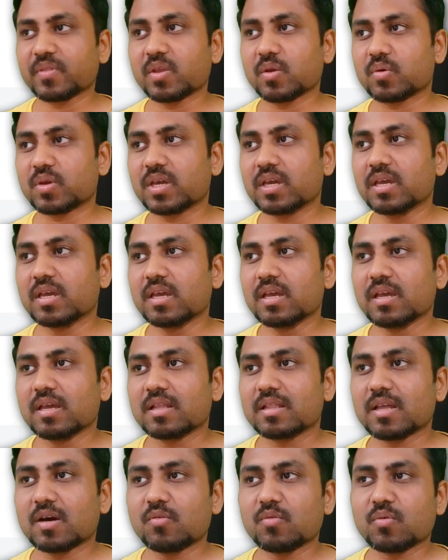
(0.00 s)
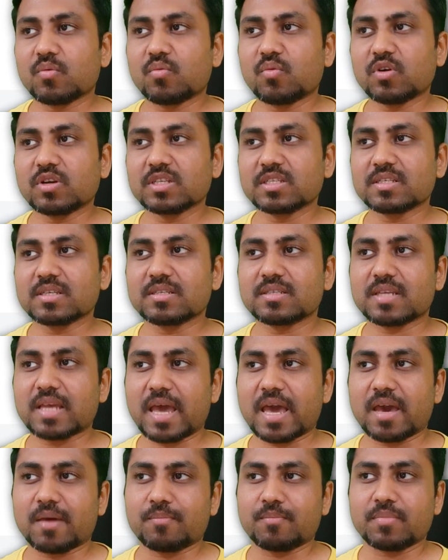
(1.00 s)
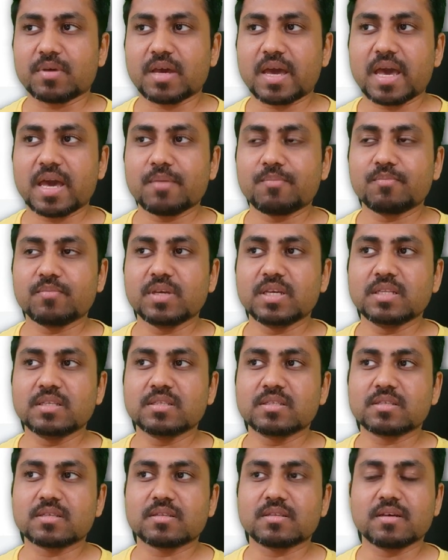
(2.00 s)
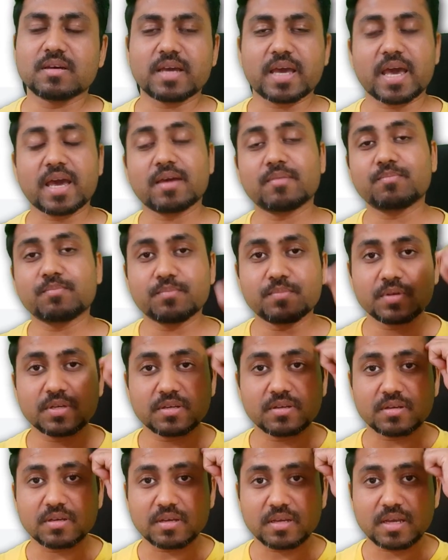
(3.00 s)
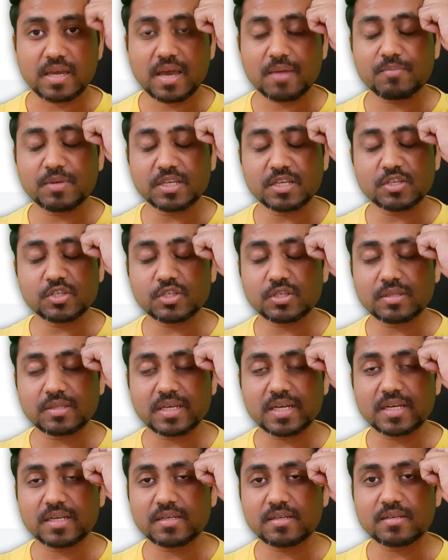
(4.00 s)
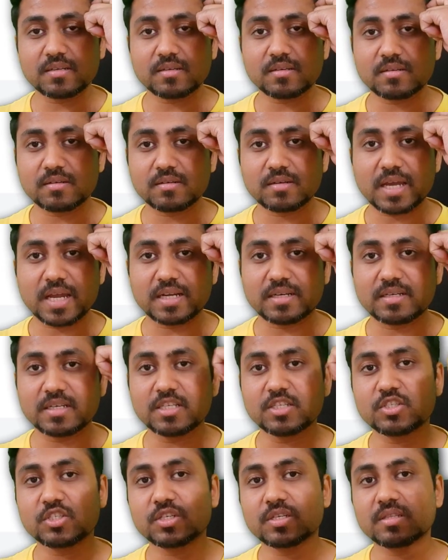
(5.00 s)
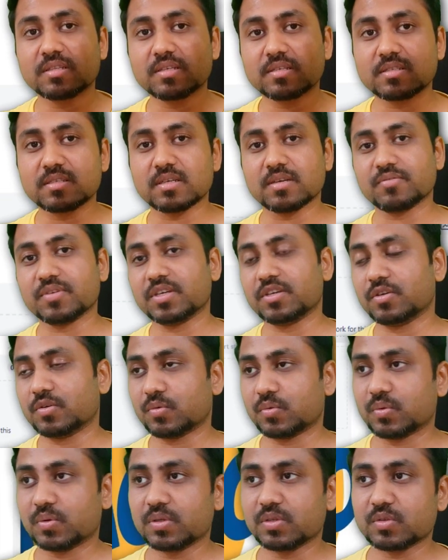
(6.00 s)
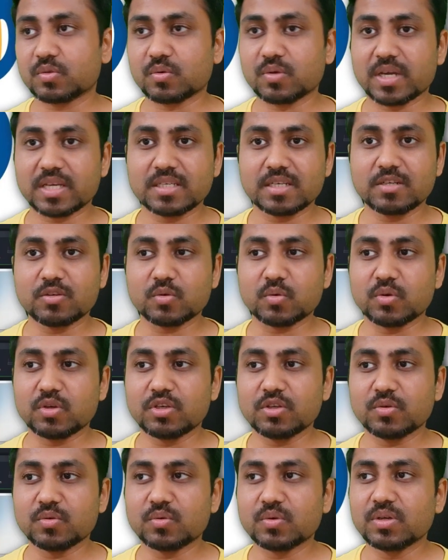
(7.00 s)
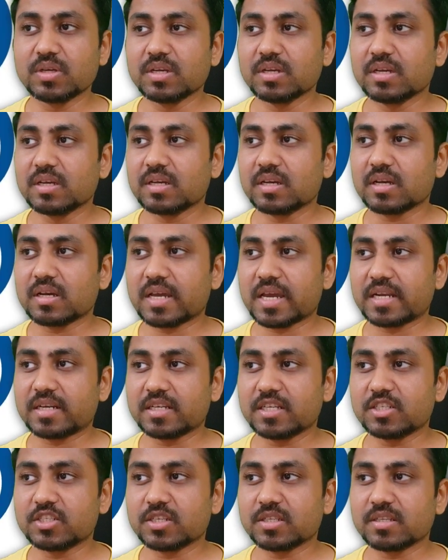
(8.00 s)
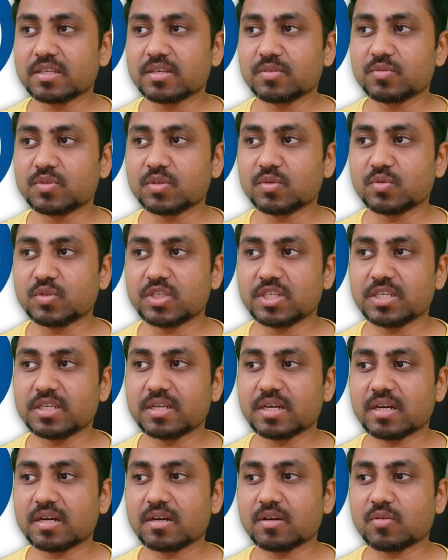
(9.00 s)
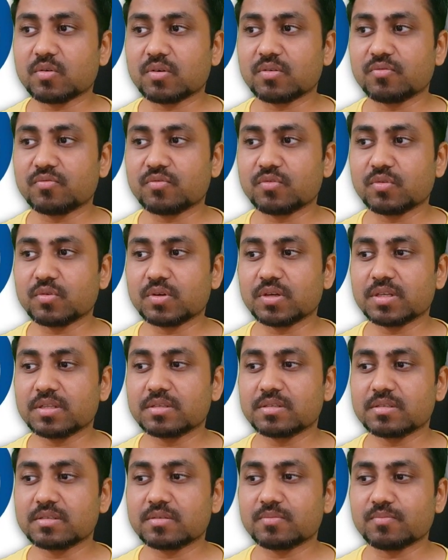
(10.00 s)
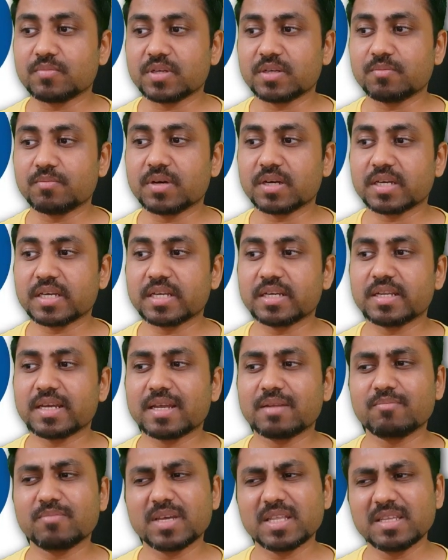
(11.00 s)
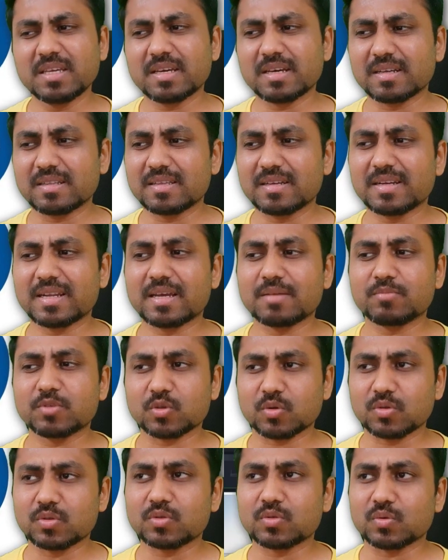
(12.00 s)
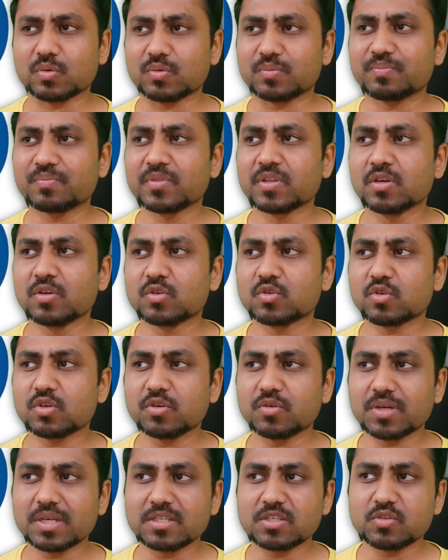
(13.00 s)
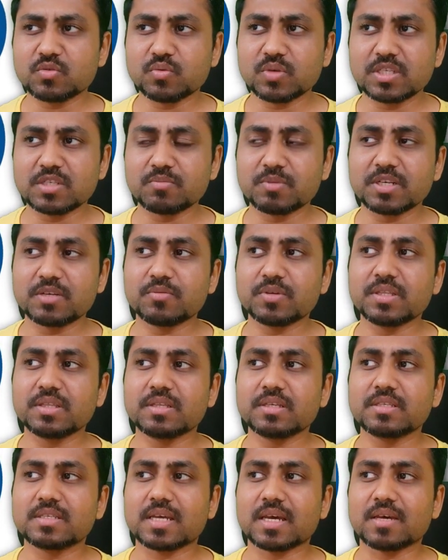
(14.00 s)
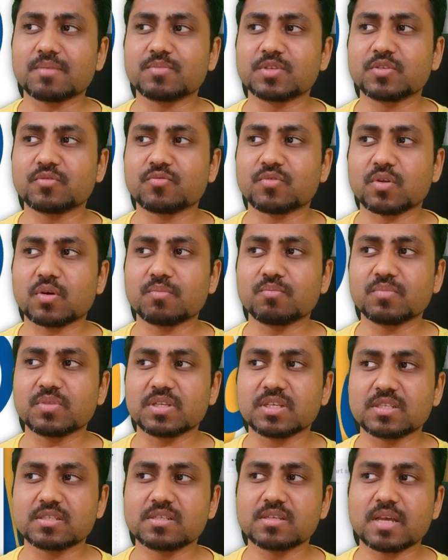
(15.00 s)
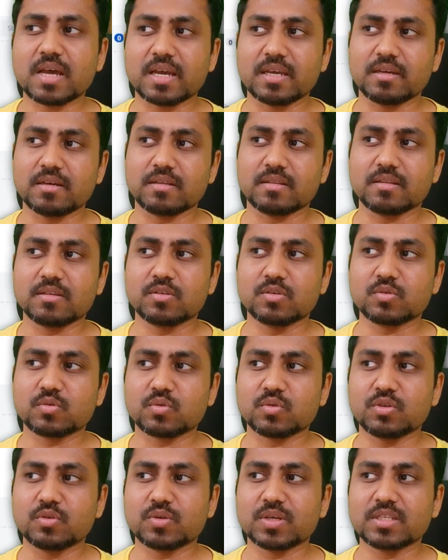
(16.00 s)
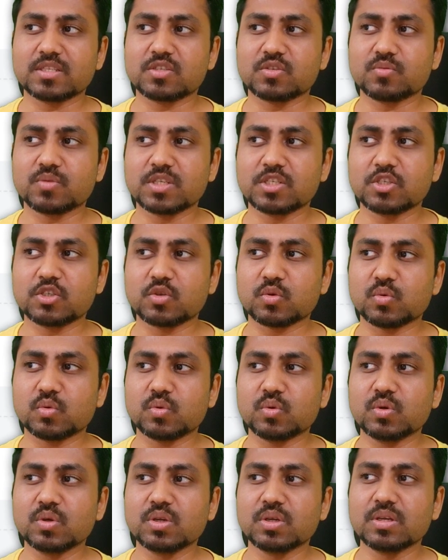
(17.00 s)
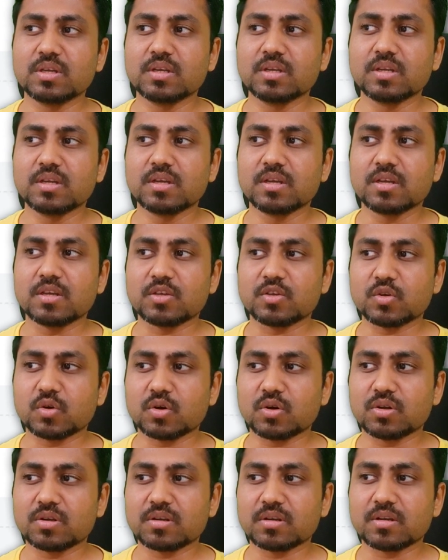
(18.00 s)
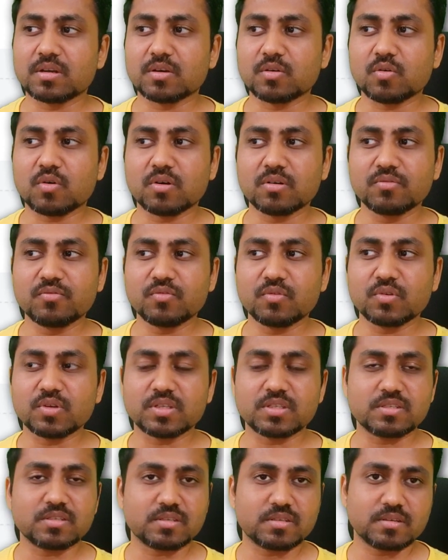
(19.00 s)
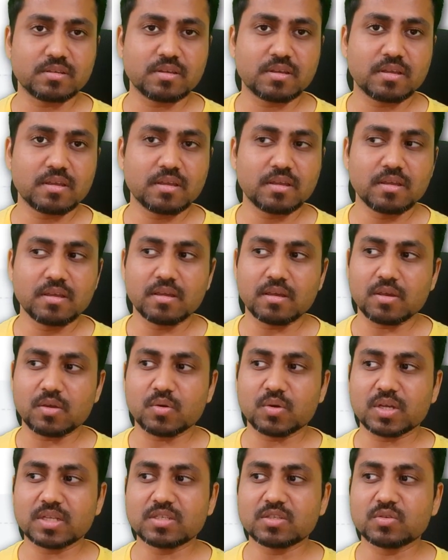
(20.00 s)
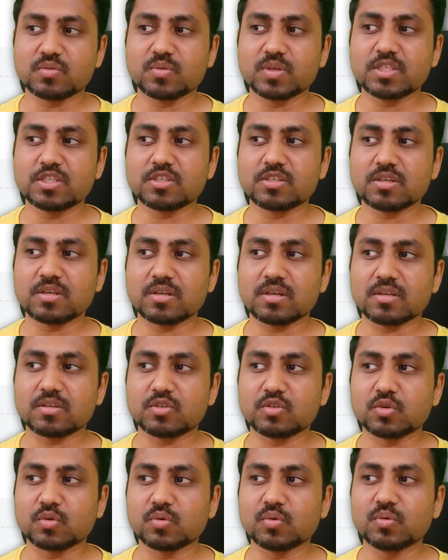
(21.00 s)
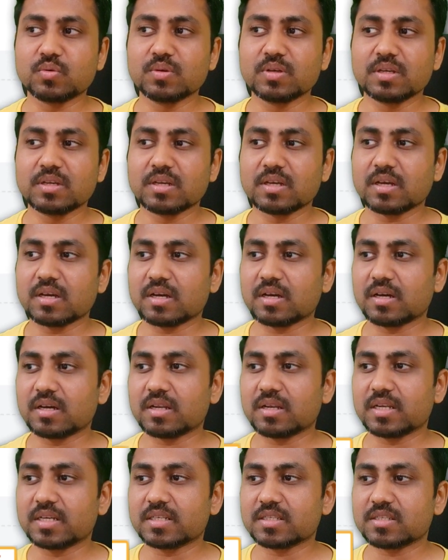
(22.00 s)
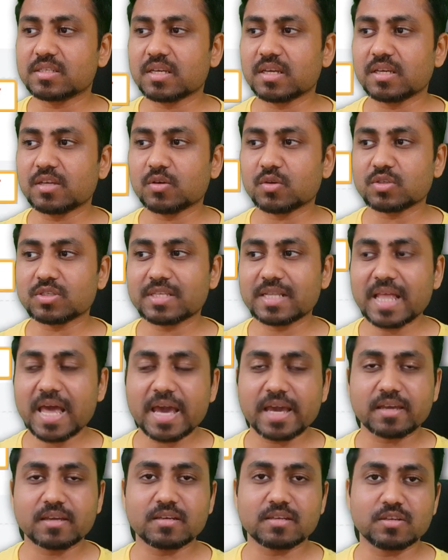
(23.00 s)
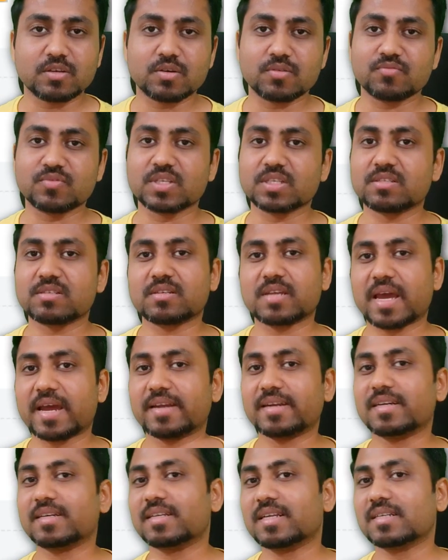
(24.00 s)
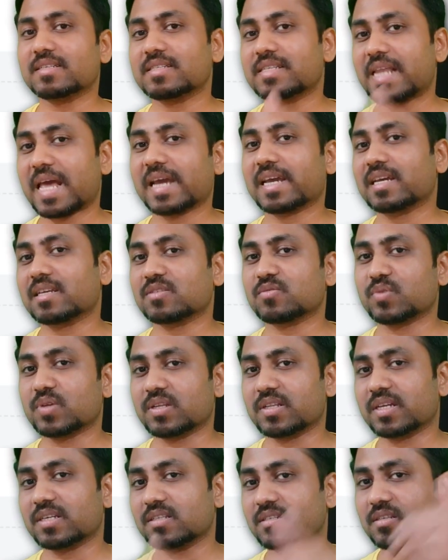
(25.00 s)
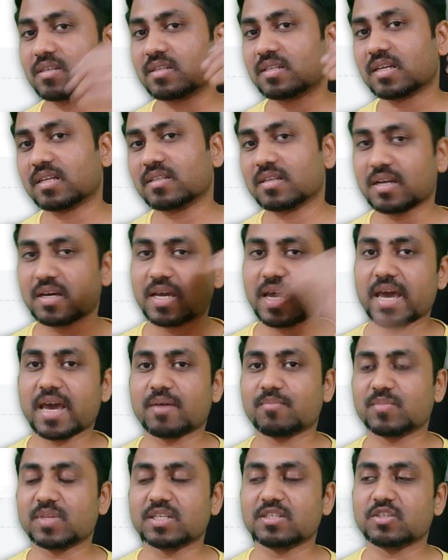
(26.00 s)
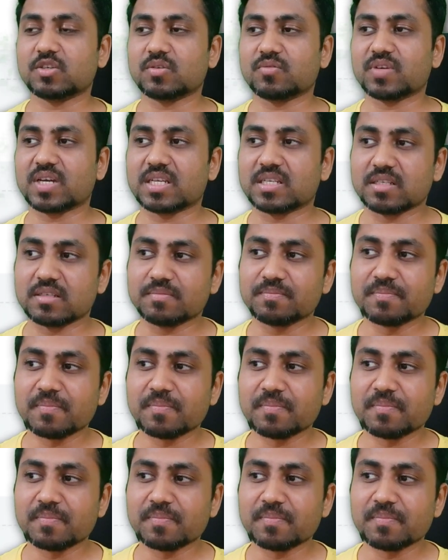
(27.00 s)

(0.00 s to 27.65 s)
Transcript: Okay, now what is this app? App means the application that Atlassian is giving you. So as I told you, Atlassian gives you Jira, Confluence, Bitbucket, and many other apps also. So you can switch between these apps from this icon. So you can switch to your Confluence. You can switch to let us say your Slack. You have just added that Slack as well. That is another app that you have added.